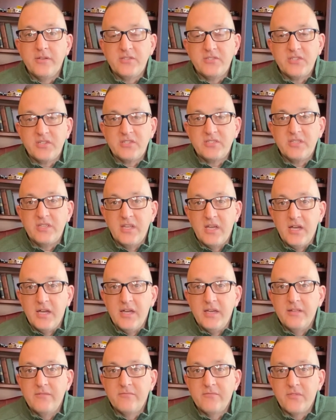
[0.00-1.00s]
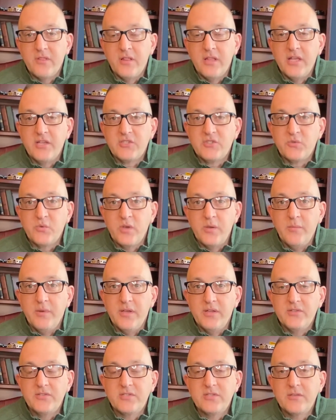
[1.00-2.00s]
$69 for the last 3
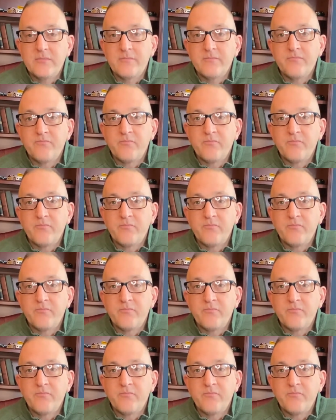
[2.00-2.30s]
months.